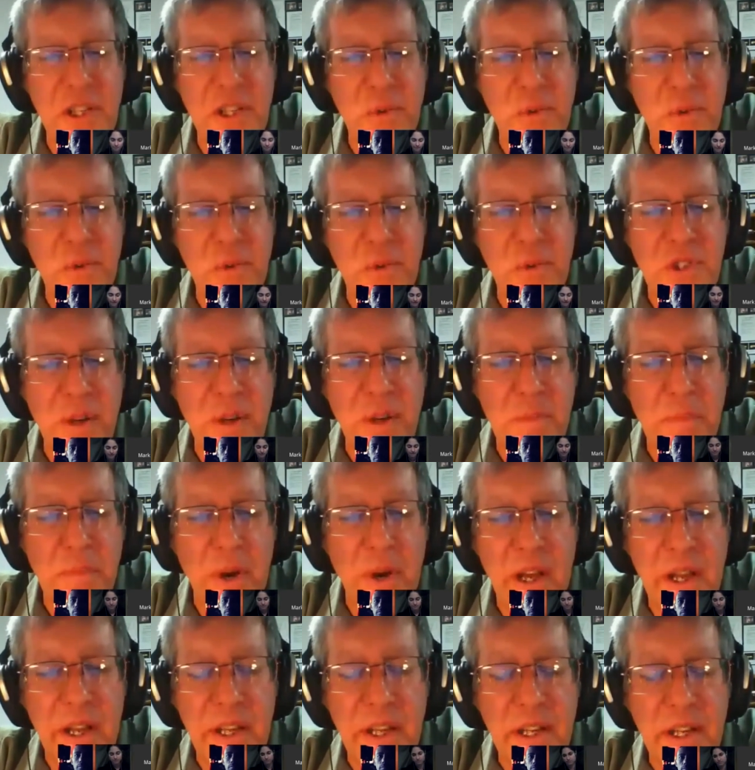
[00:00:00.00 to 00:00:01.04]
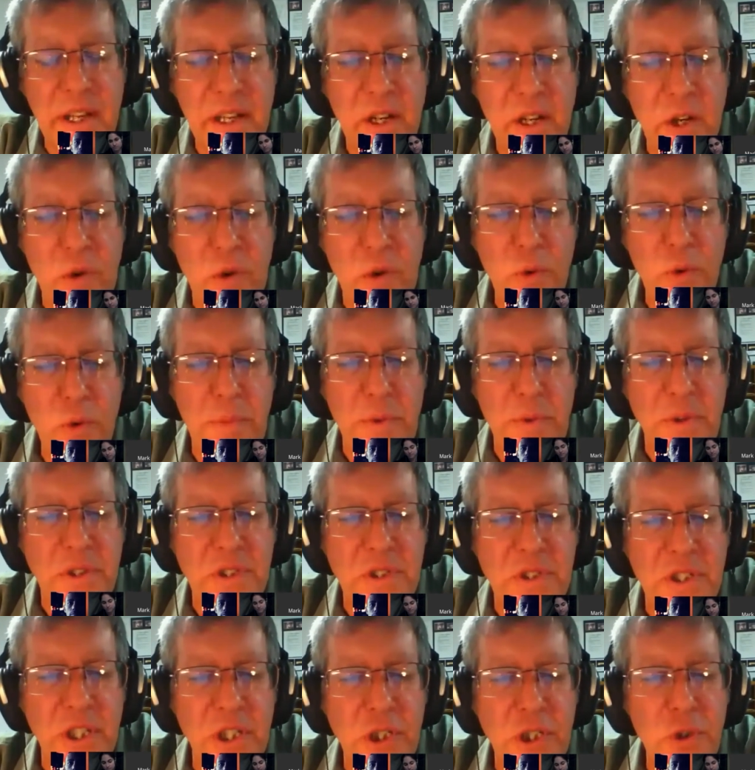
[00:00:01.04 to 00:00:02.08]
that was done by a group
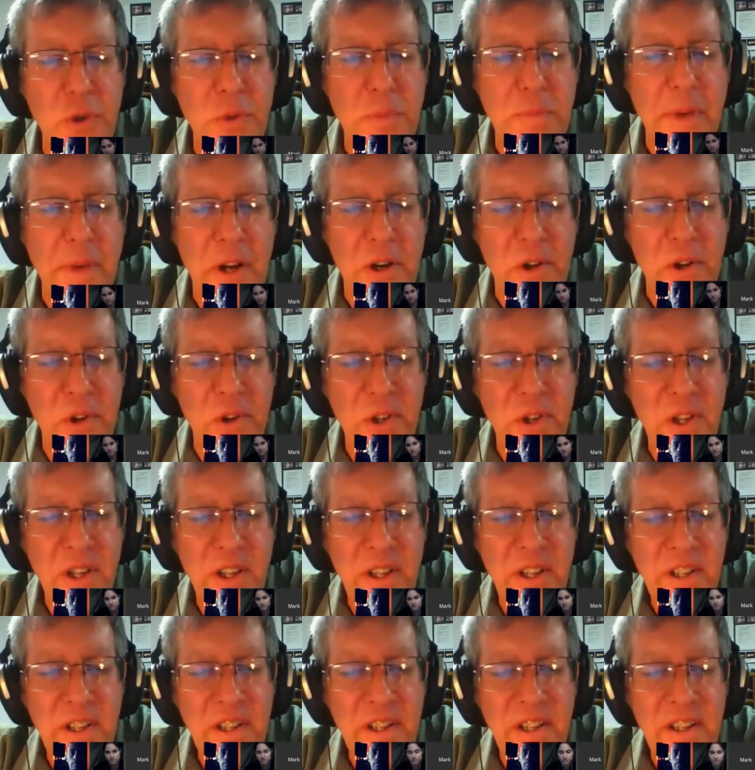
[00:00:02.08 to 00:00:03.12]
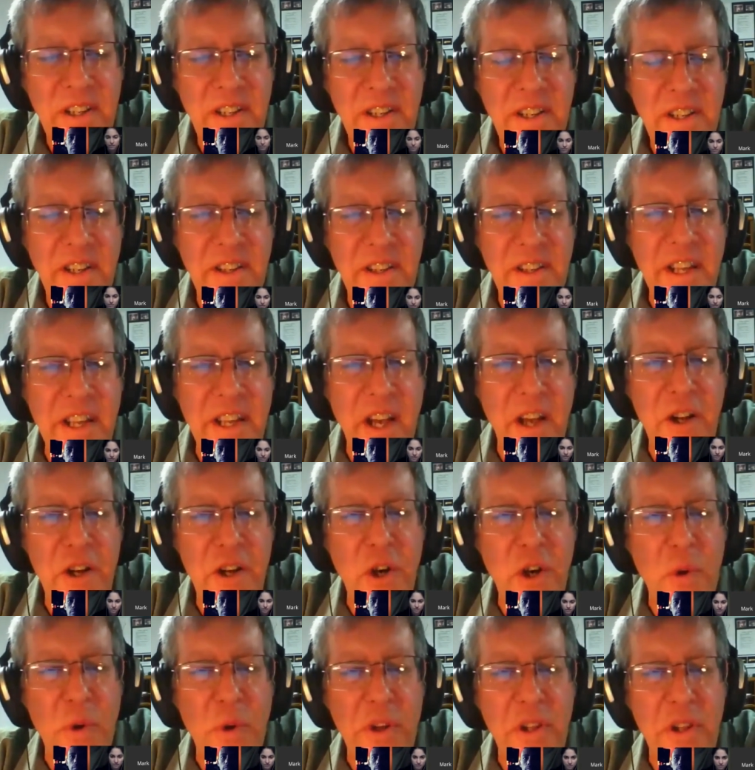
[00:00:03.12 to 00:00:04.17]
at Duke Medical, and they
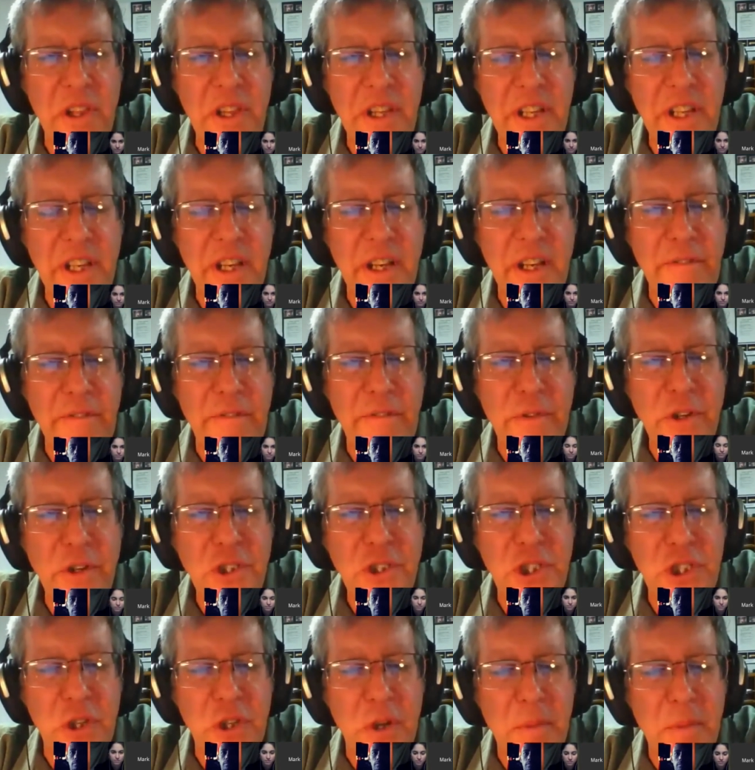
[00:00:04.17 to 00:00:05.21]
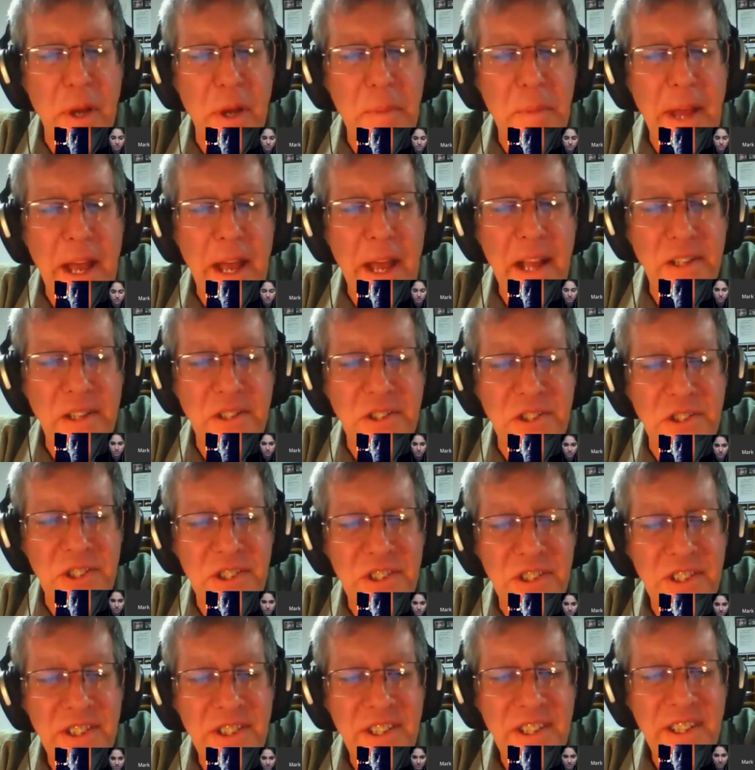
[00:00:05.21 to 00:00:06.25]
unknowingly infringed on my
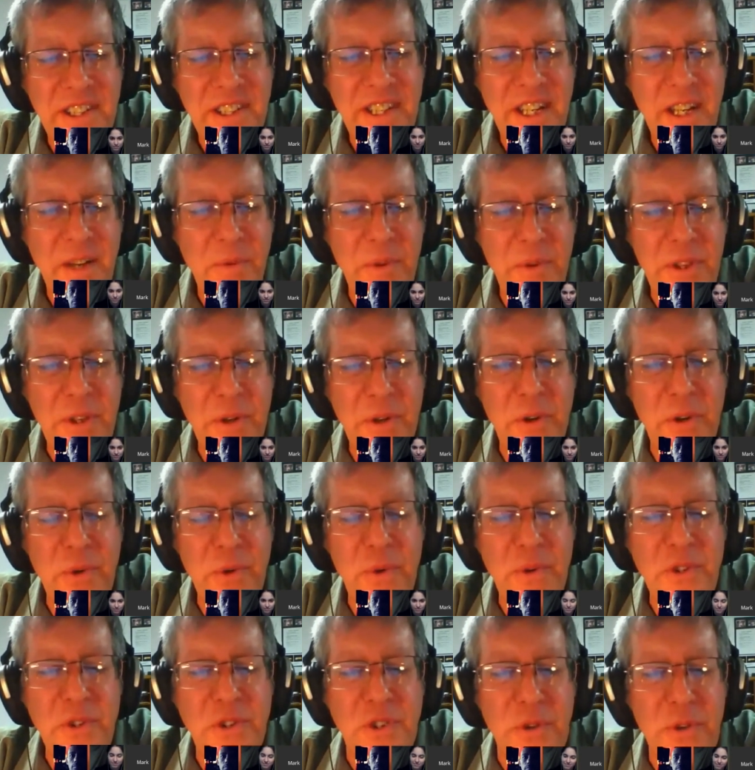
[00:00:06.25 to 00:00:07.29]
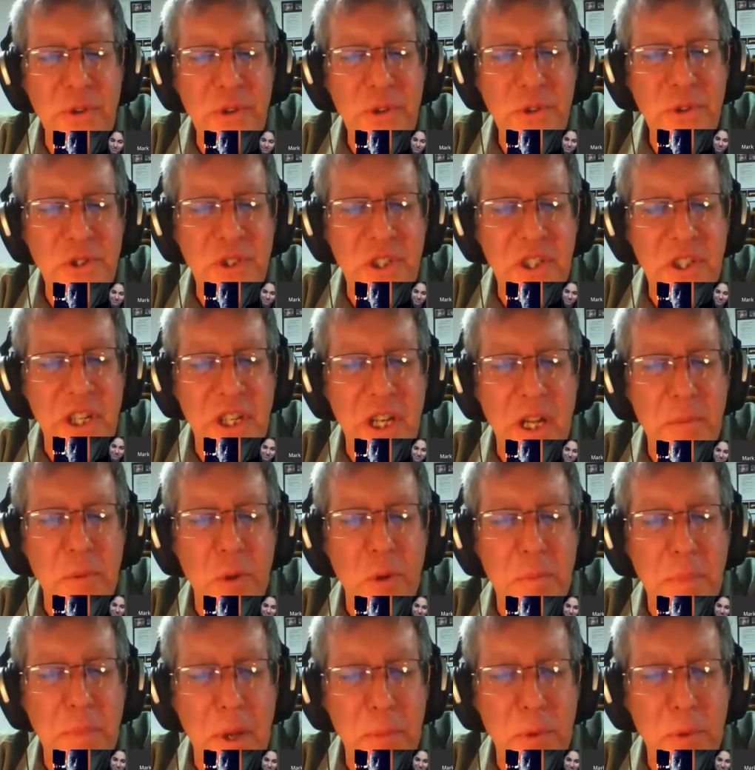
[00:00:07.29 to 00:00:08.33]
patents. And what they were doing is they were using the
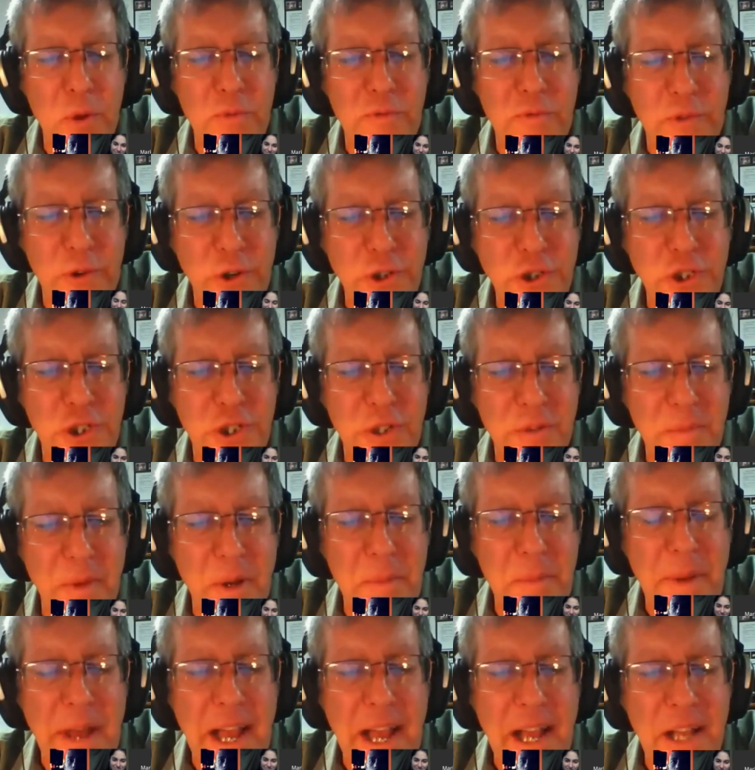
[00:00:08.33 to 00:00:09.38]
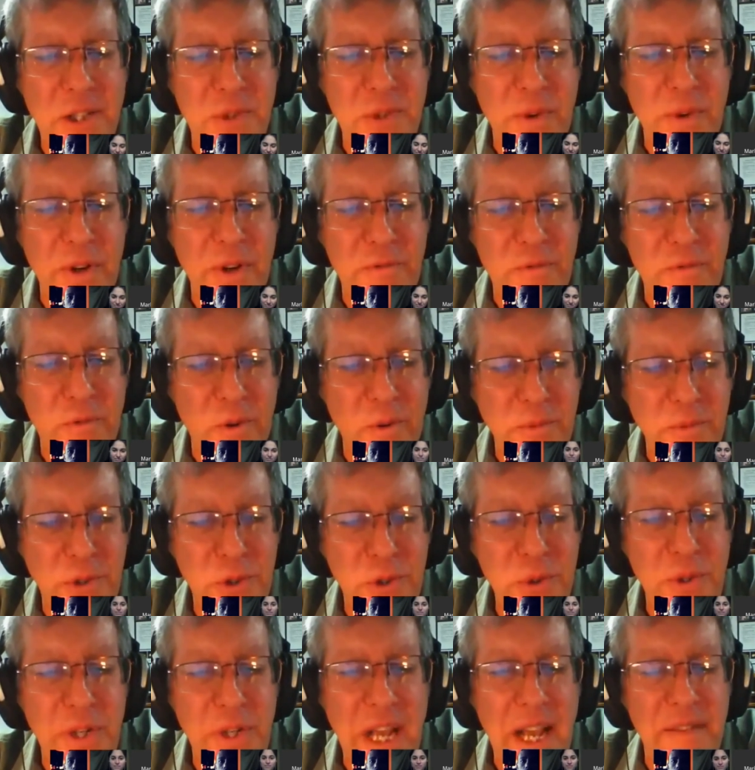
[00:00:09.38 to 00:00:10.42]
double bubble version of my patents, where I formed
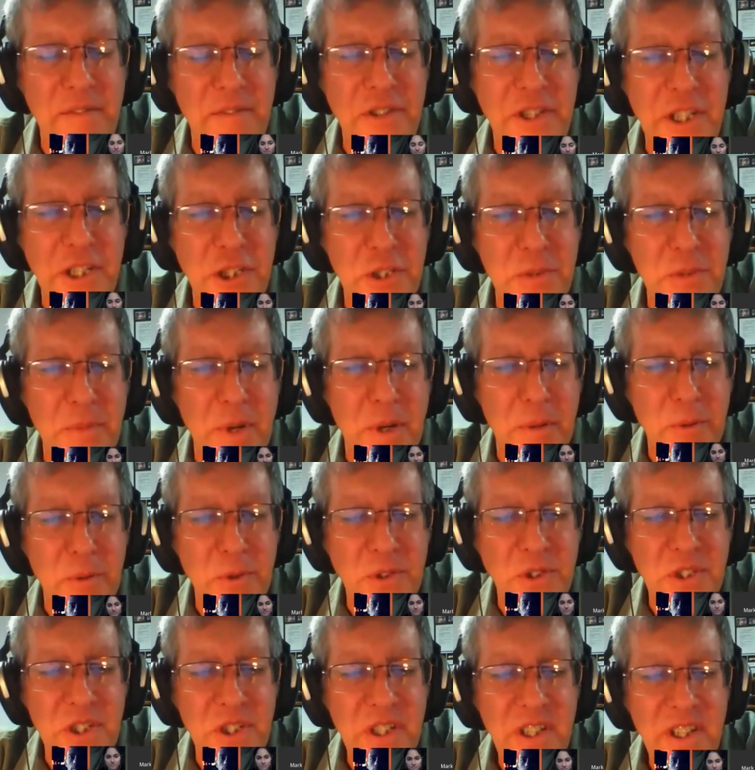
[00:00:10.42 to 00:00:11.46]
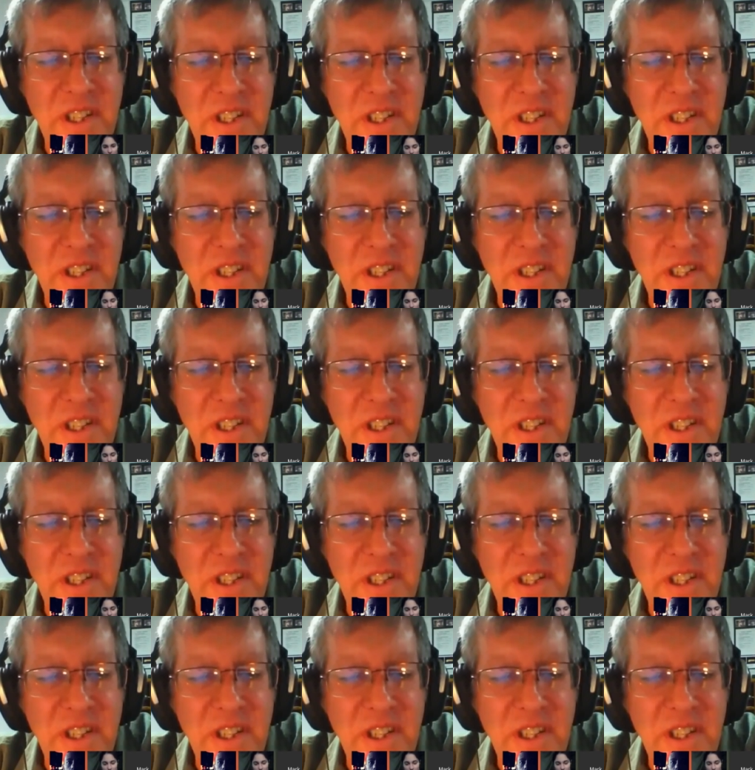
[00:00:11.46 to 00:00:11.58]
2 cavitation bubbles.